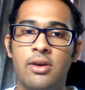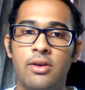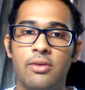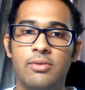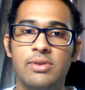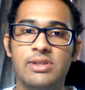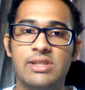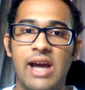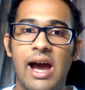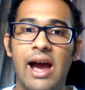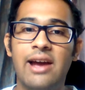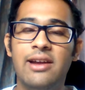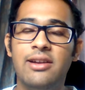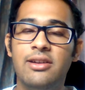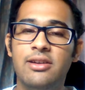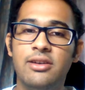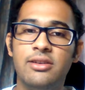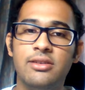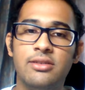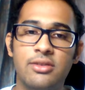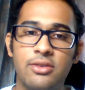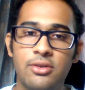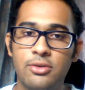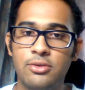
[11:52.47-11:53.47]
which I
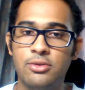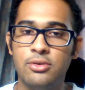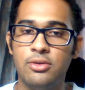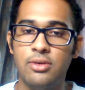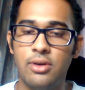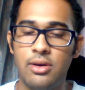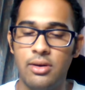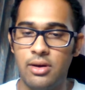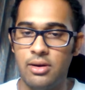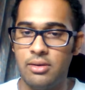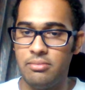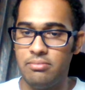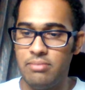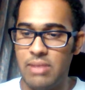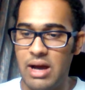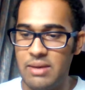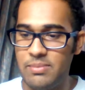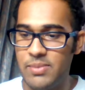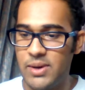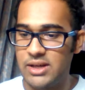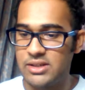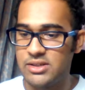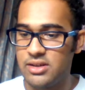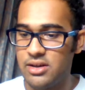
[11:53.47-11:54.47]
learned through my
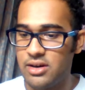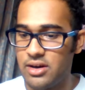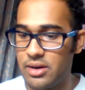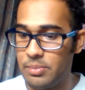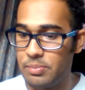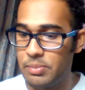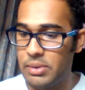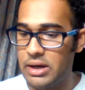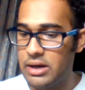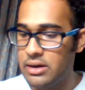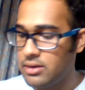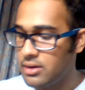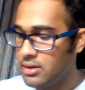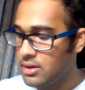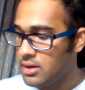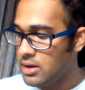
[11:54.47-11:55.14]
partial repeat.